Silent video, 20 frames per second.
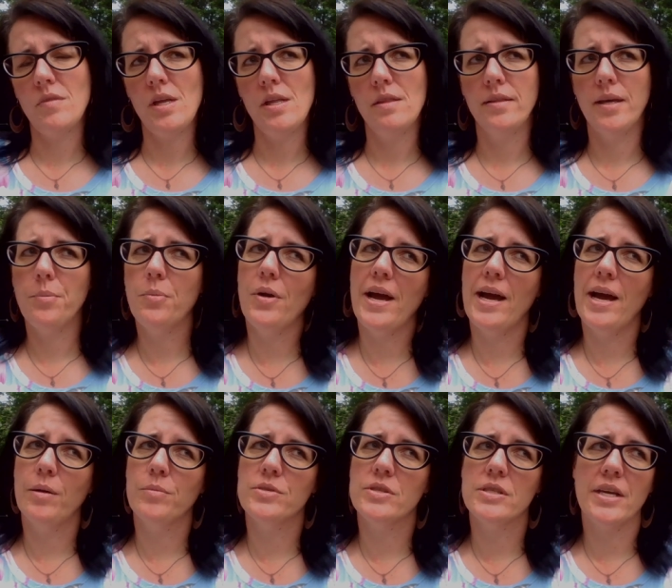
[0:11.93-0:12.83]
that
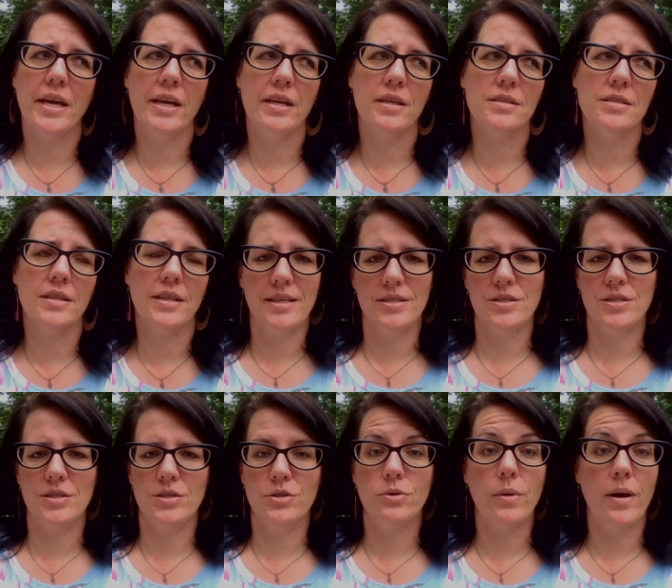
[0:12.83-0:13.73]
perhaps takes less
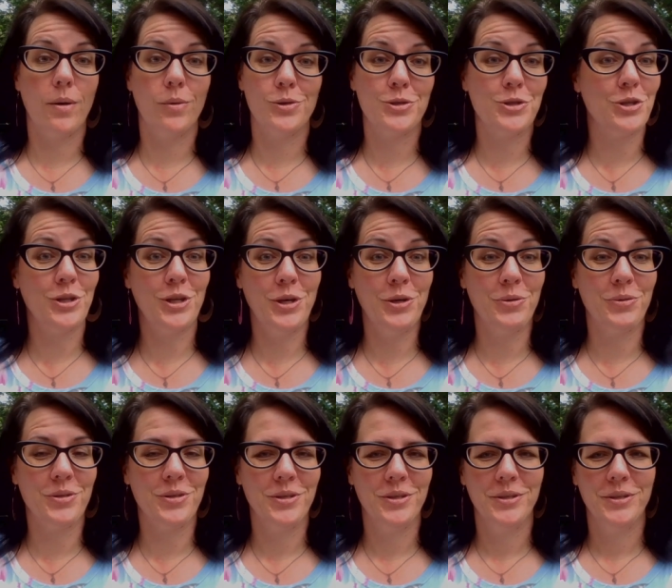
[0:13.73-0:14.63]
than 2 hours to load.
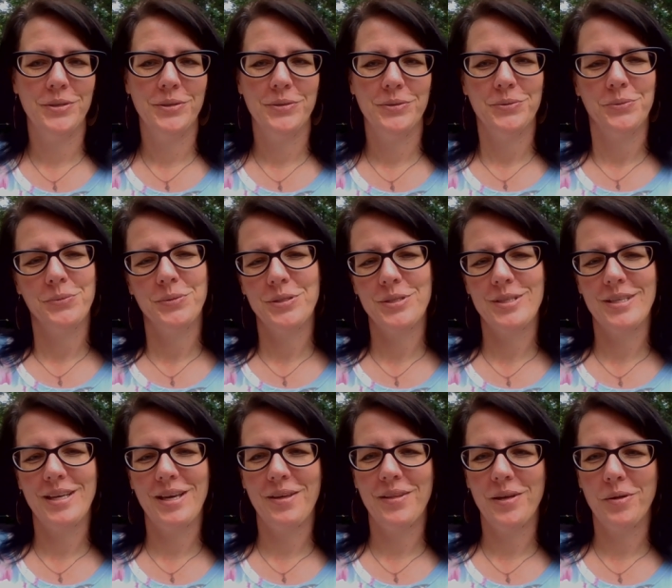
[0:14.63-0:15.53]
We'll see
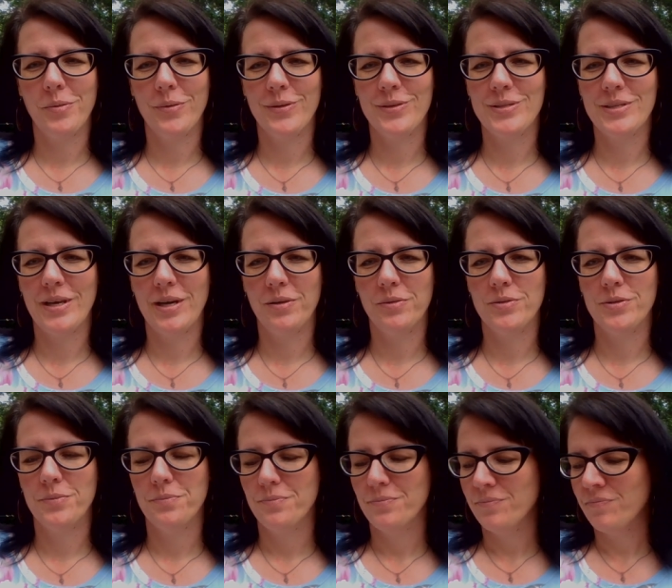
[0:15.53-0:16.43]
how that works out.
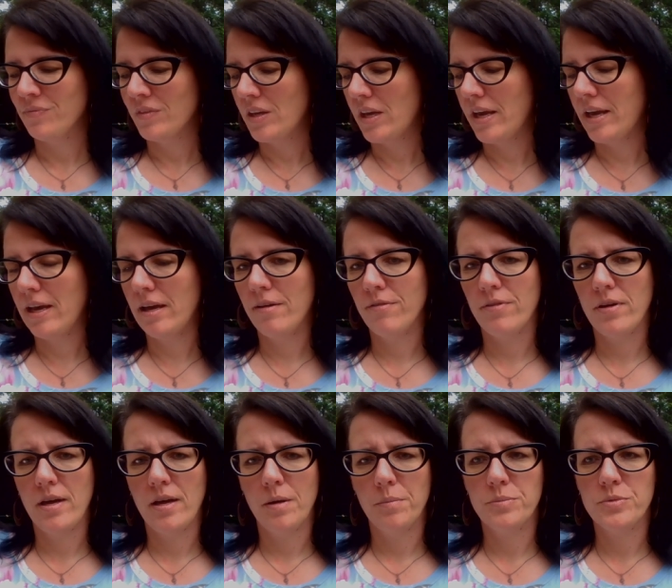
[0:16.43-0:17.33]
I have
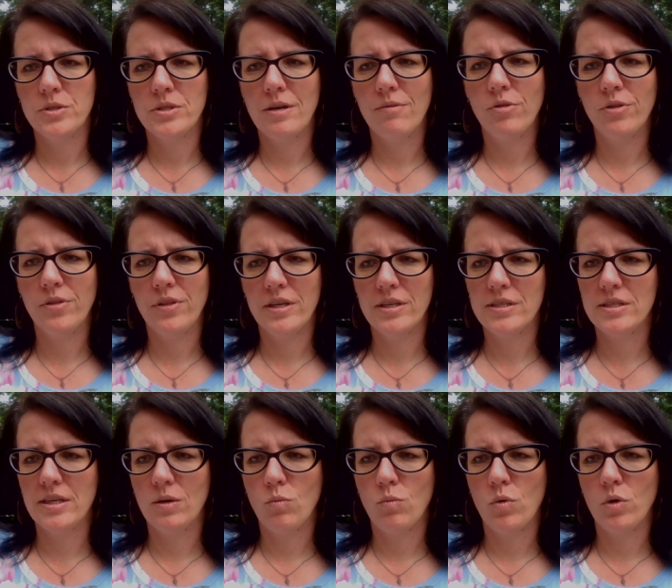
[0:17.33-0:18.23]
several things
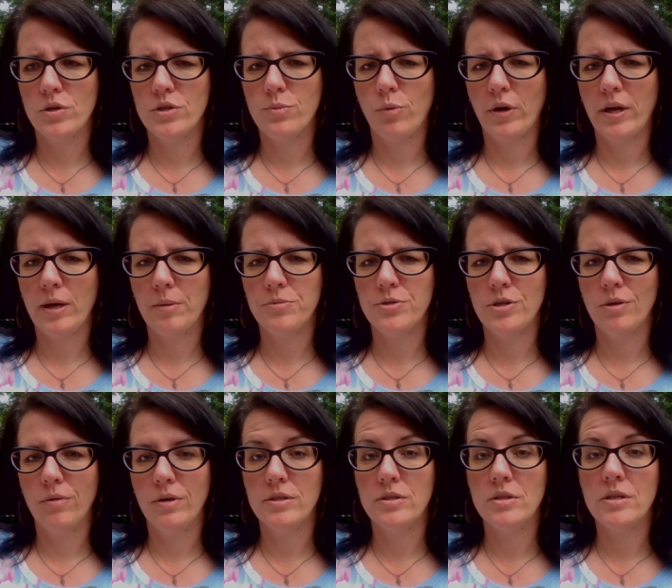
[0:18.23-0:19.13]
that I want to bring up to you,
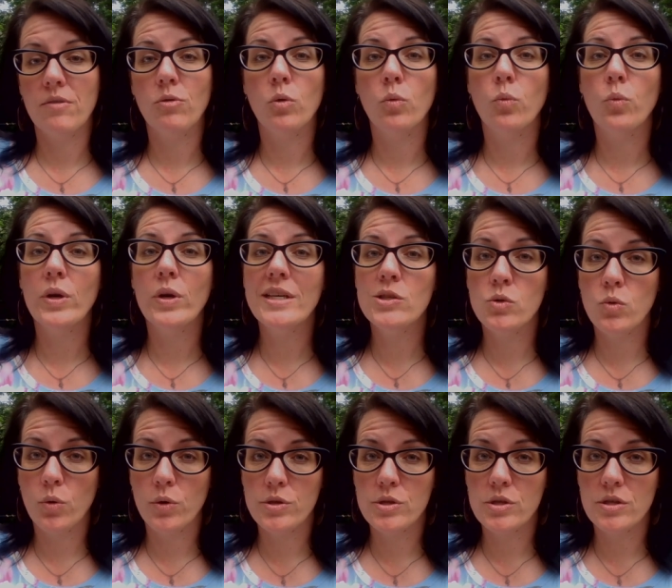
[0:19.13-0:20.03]
and several
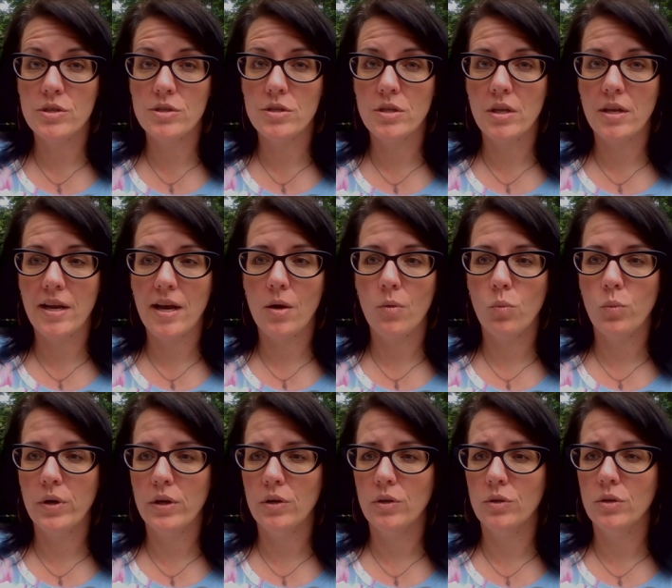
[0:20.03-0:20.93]
resources that I
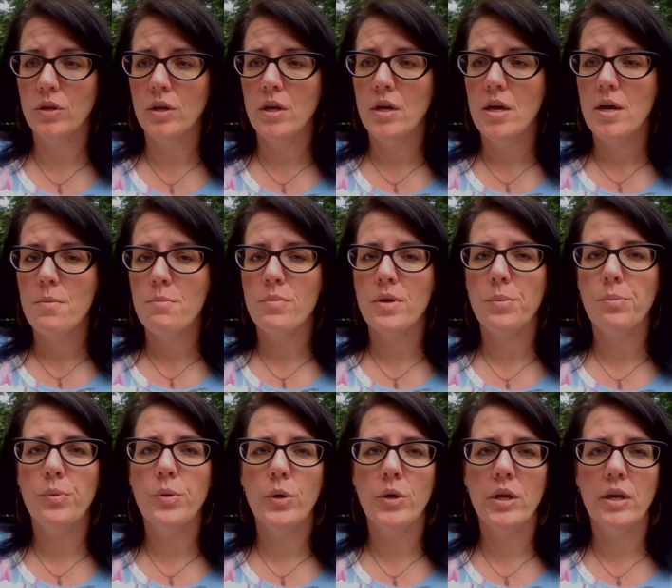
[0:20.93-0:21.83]
will be
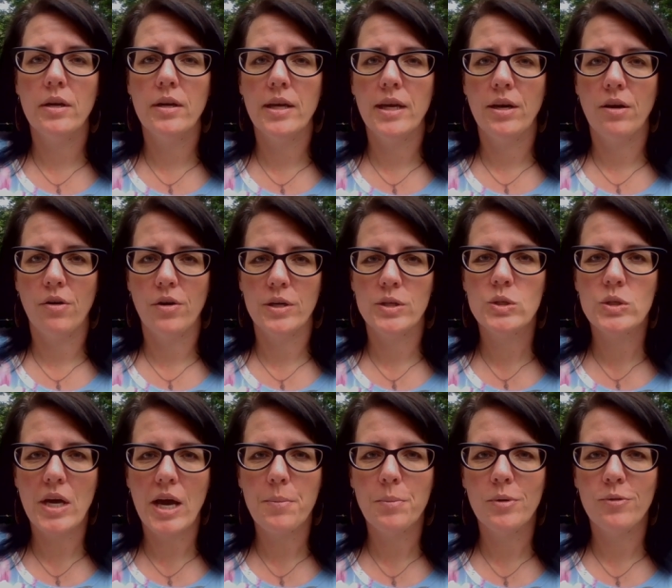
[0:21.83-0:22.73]
putting in our
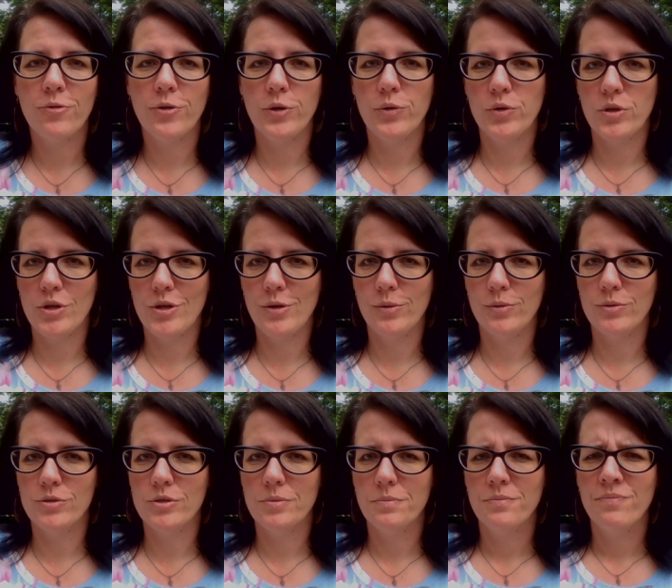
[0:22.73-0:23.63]
assignment for you to
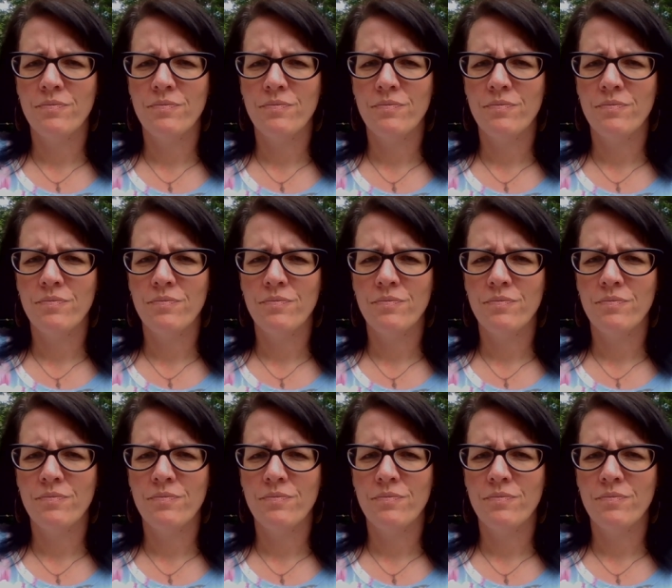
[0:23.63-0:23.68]
use.